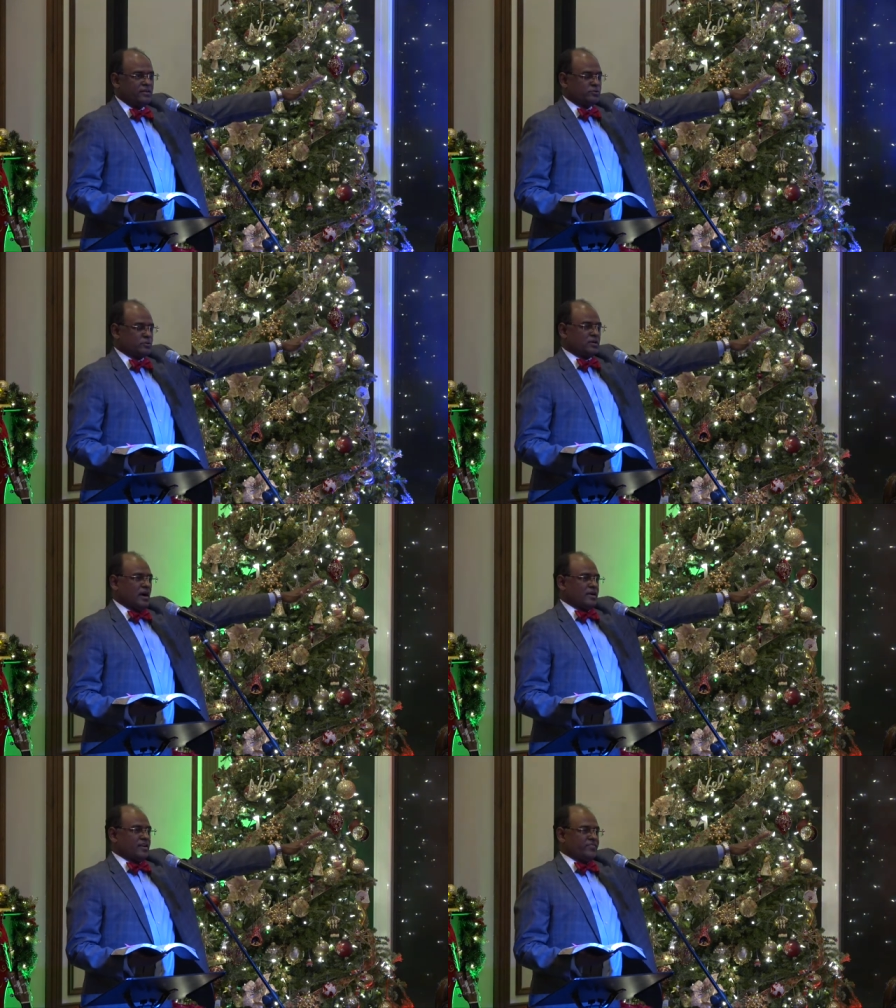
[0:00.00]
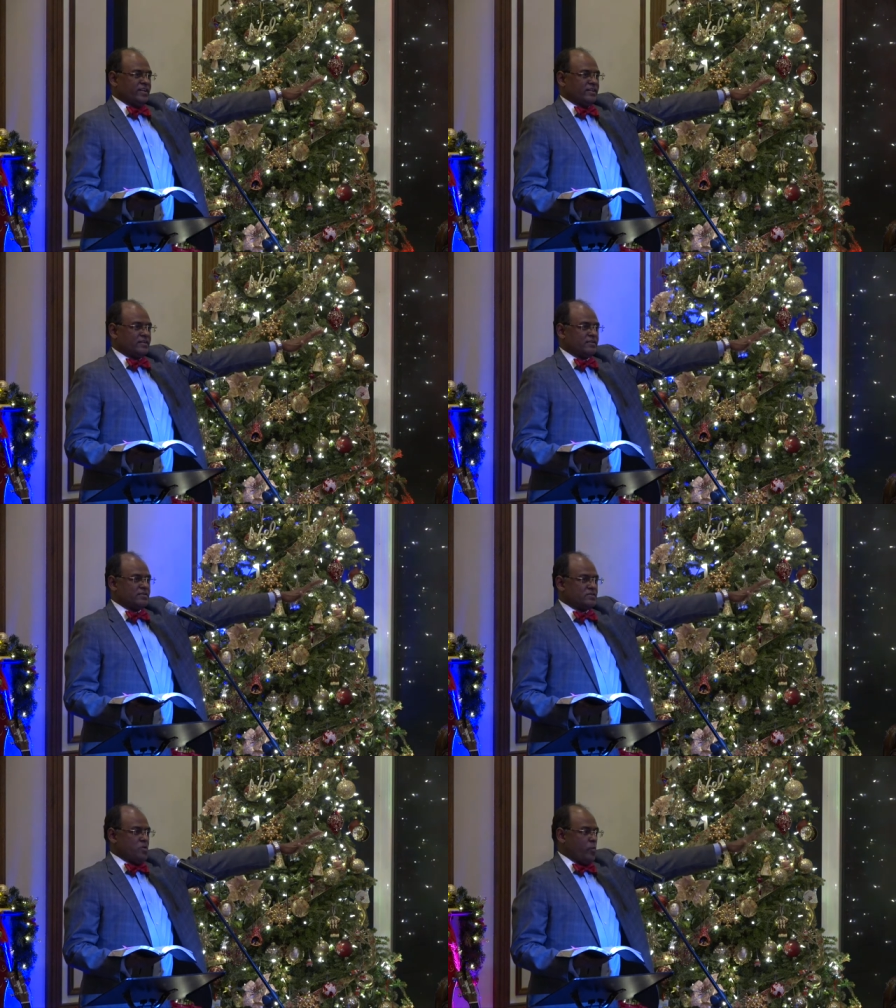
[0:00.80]
to the Garden of Eden,
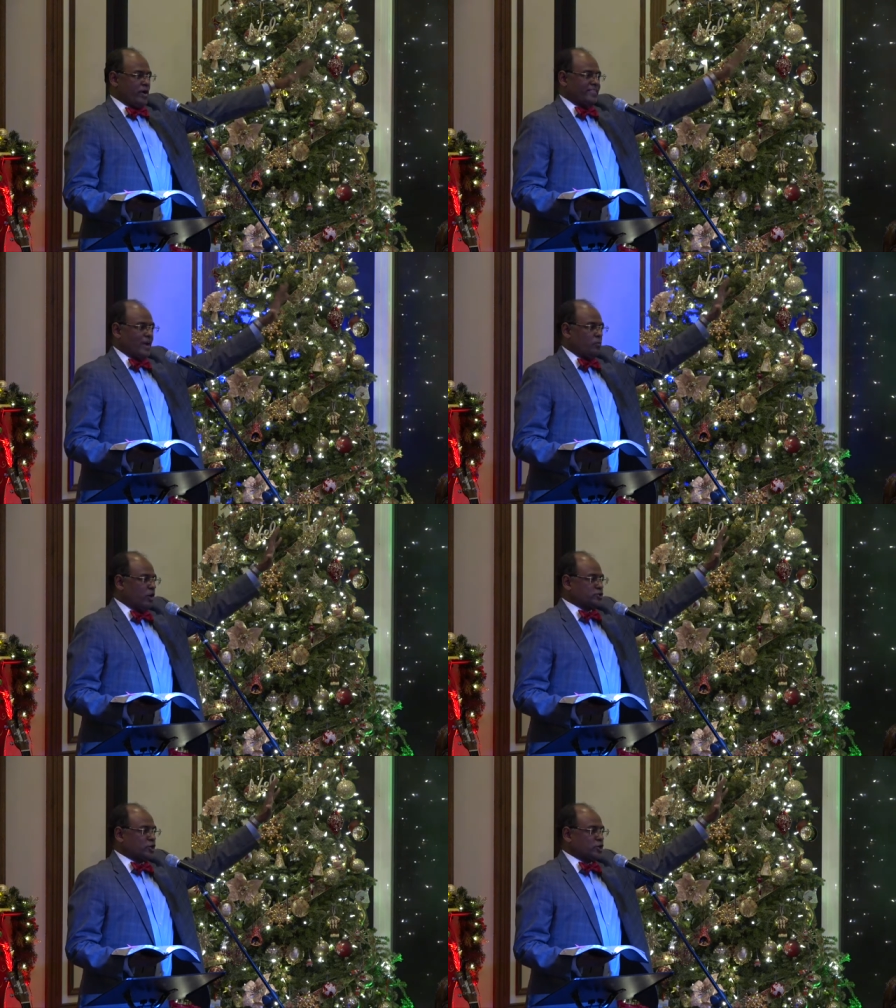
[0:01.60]
where that was